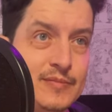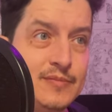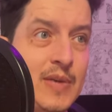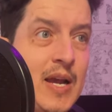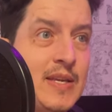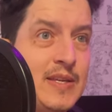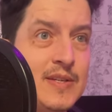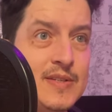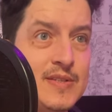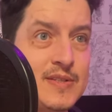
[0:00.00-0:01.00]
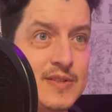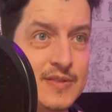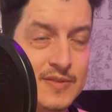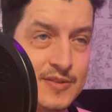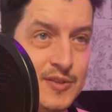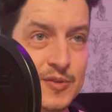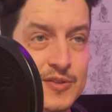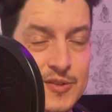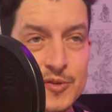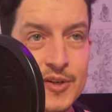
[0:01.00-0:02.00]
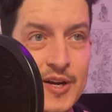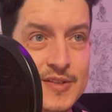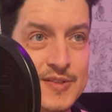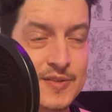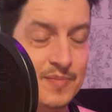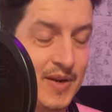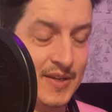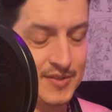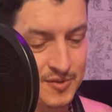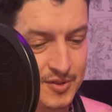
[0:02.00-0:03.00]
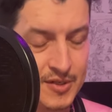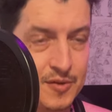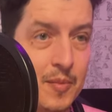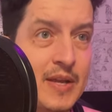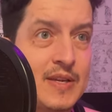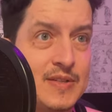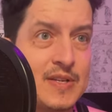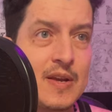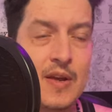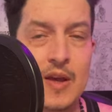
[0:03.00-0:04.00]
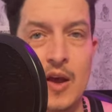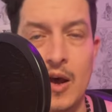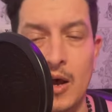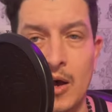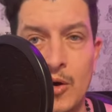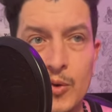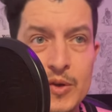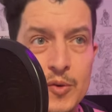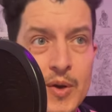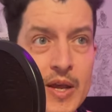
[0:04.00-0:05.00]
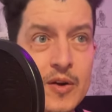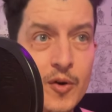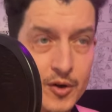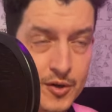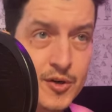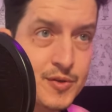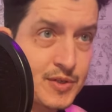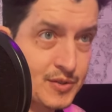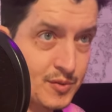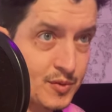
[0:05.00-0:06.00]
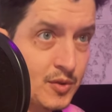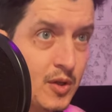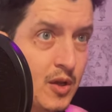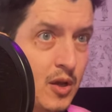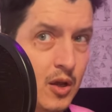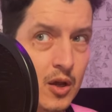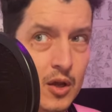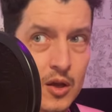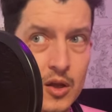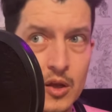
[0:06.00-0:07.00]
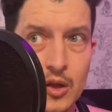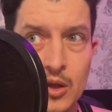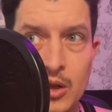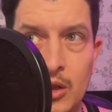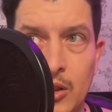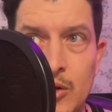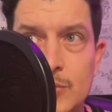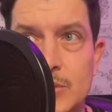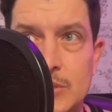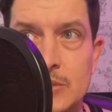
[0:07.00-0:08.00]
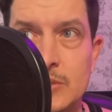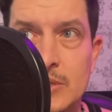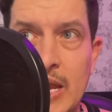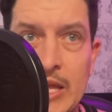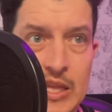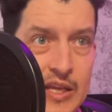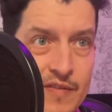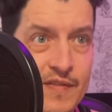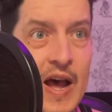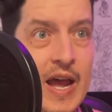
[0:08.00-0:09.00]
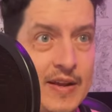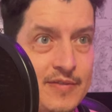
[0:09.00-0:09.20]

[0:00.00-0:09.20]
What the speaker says: my kids, my kids' hoikuen or nursery school closes at like 5,